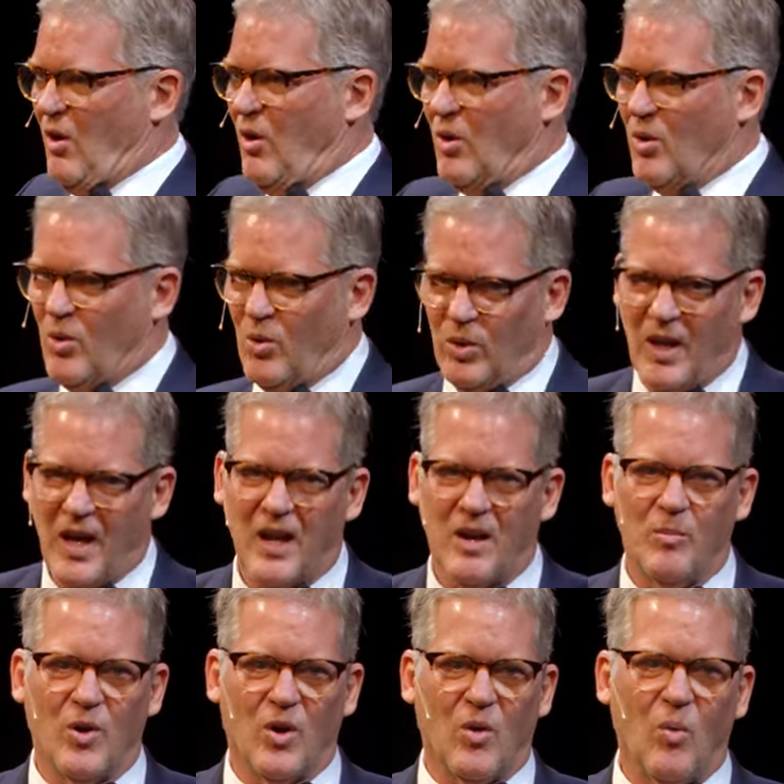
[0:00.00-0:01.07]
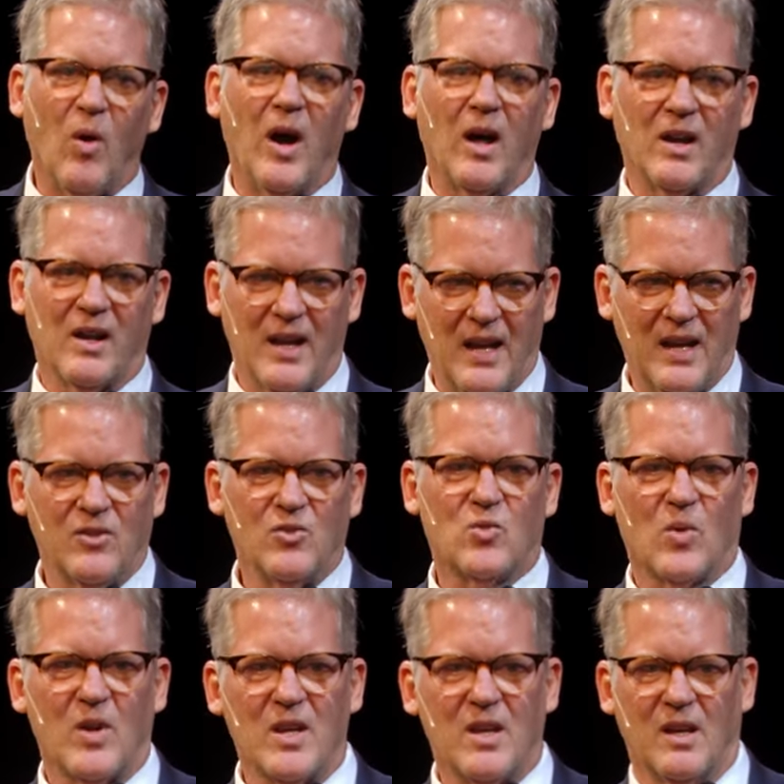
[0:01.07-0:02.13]
a whole lot of marijuana and
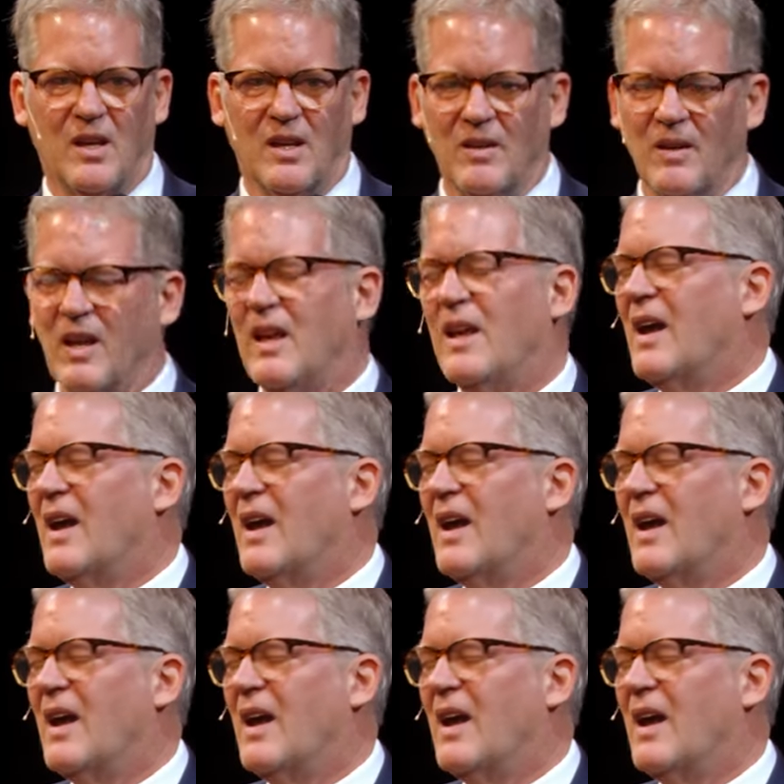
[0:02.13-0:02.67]
drinking,